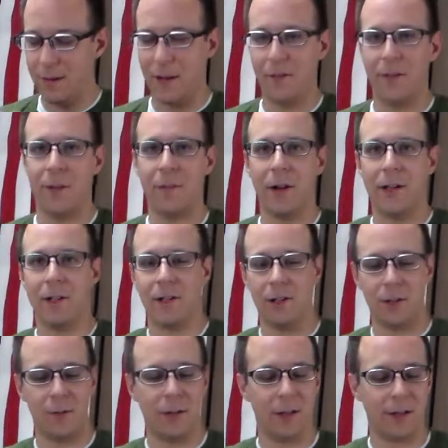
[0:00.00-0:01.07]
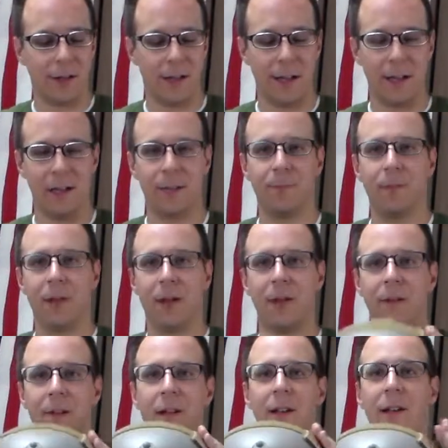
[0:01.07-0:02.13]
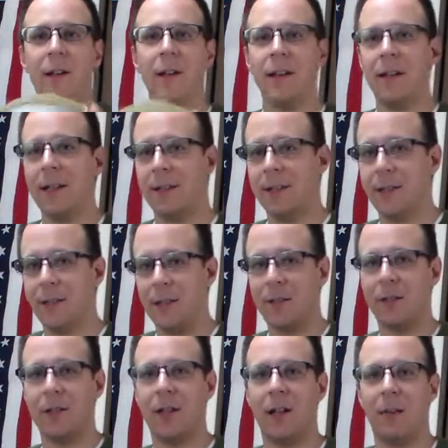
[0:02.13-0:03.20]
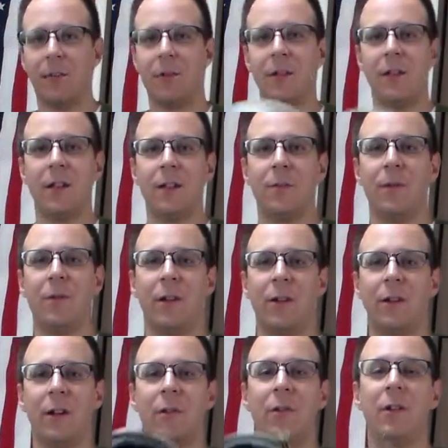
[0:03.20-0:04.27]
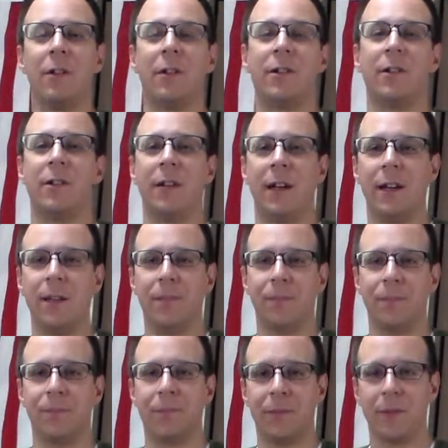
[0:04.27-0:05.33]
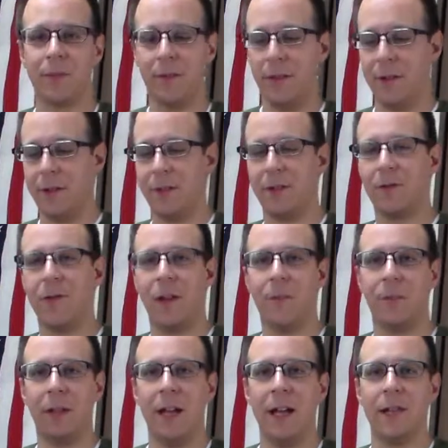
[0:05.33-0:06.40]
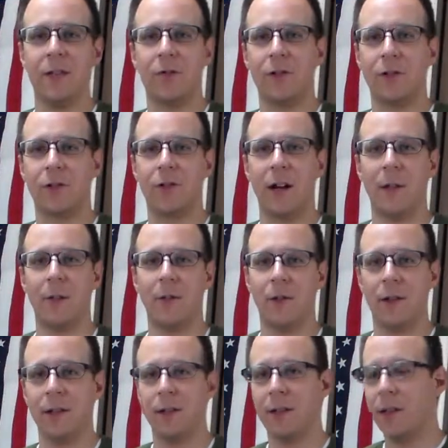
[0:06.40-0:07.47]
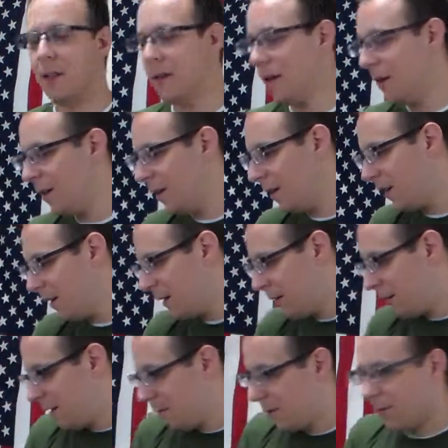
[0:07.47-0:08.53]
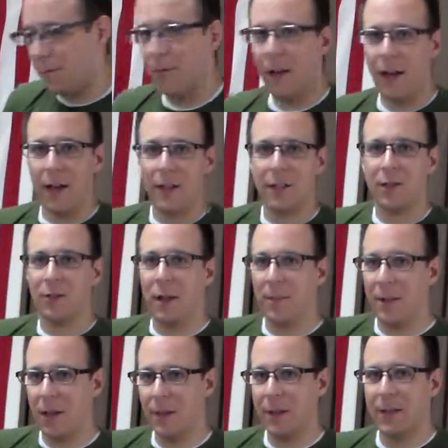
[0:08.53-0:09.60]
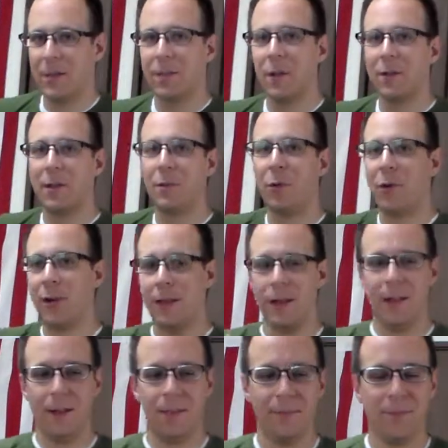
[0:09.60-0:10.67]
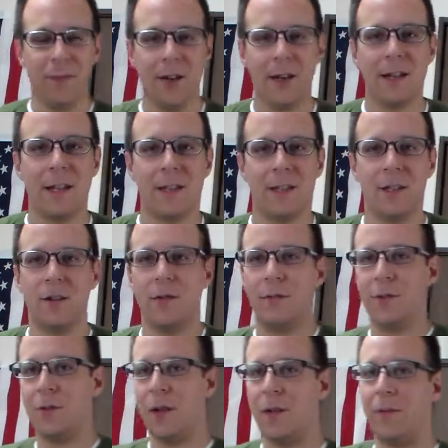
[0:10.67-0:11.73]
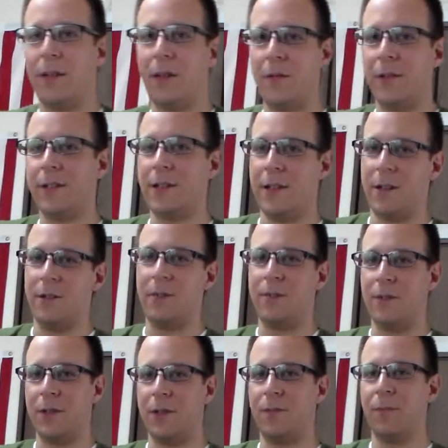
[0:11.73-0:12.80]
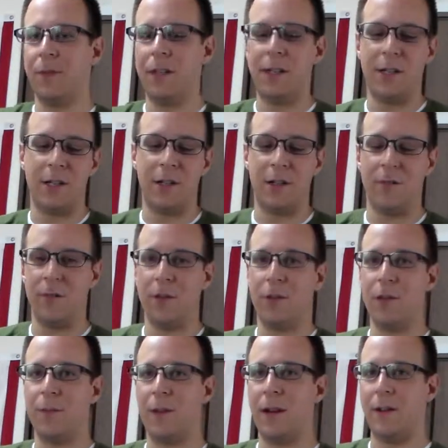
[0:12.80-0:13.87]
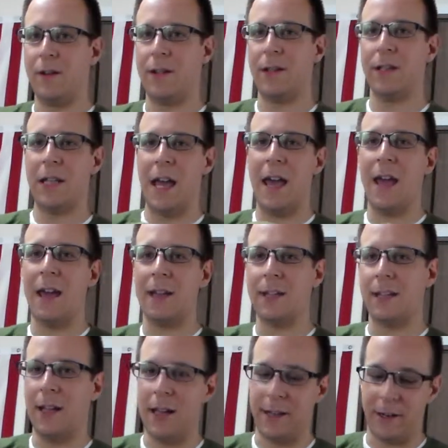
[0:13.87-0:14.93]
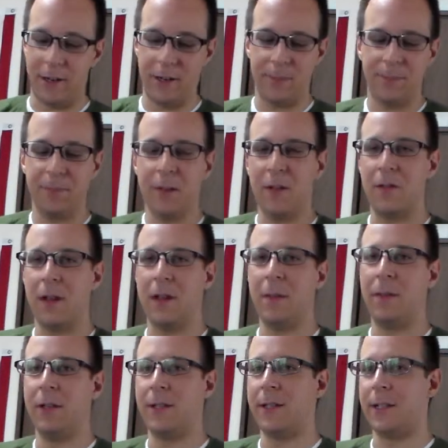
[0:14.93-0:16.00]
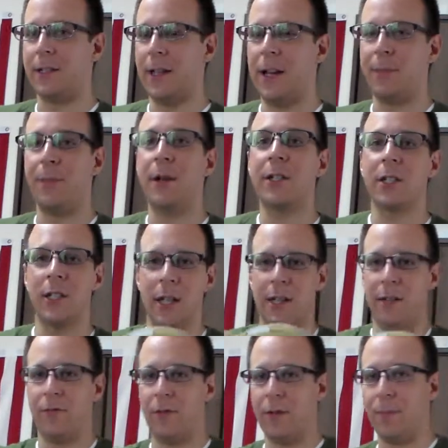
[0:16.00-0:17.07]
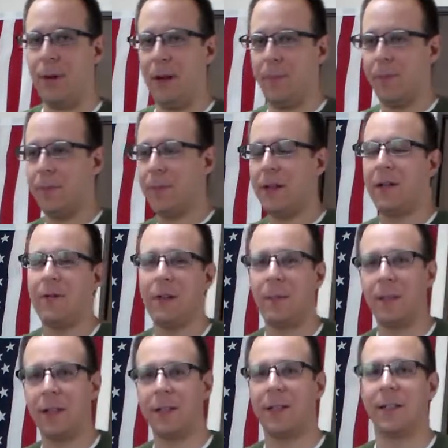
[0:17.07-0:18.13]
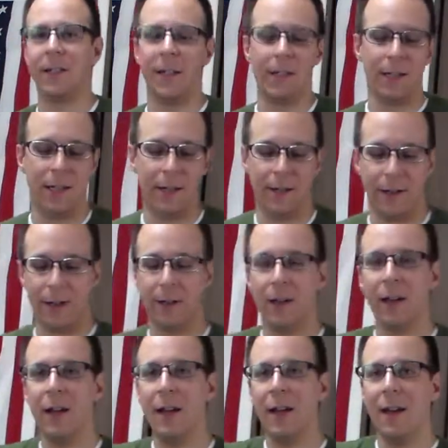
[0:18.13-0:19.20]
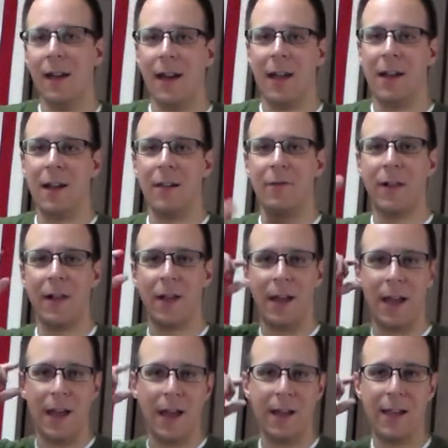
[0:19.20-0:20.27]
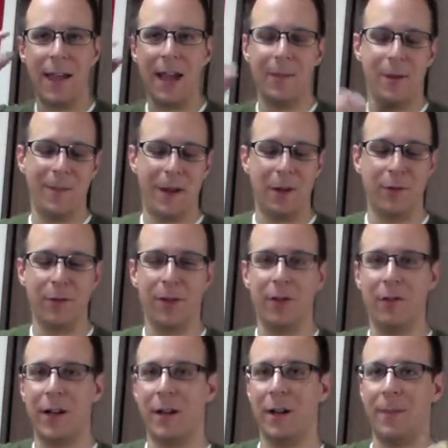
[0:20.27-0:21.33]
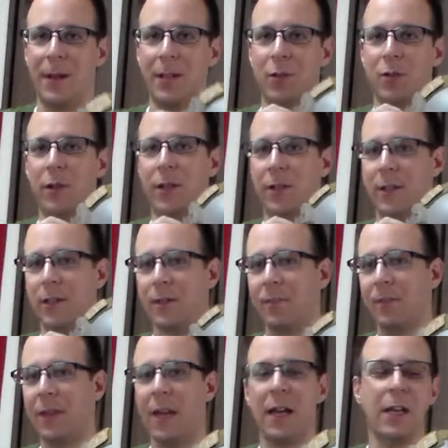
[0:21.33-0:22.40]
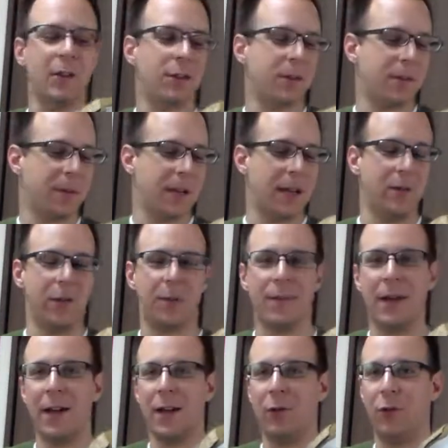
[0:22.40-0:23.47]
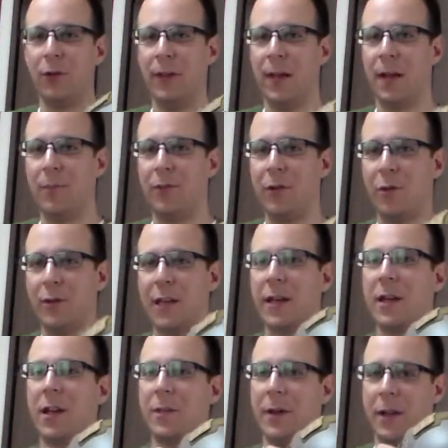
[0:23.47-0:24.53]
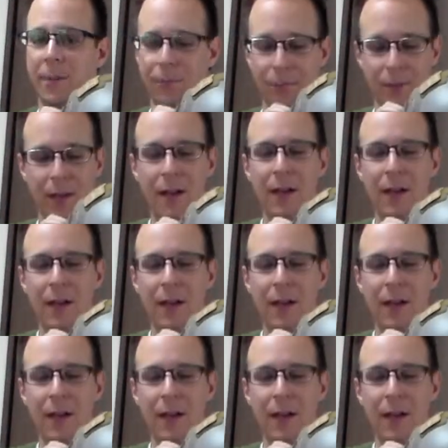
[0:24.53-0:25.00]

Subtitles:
Not for the prices you'd be looking at. But yes, this gives us an opportunity. You'd be wondering, well, good Sir Knight, with all these fun plans you've described to us, why swap helmets? And most importantly, what I'd get to was what I really want to do, with the addition of YouTube and everything, is A, it's lighter, even on the ballistic side, much lighter for the bump, but even the ballistic side's lighter. And I've got a camera mount right on my Swordens. I used to run it with my old ProTech helmet.